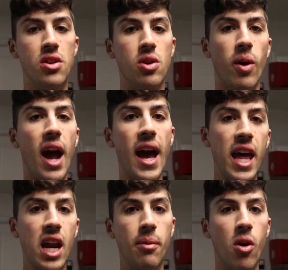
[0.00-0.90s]
So what I
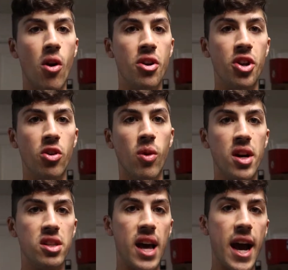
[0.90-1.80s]
ended up going to do
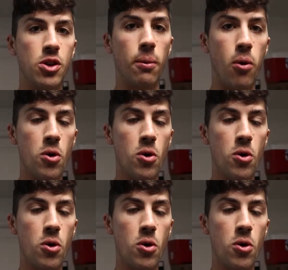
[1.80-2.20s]
was the actual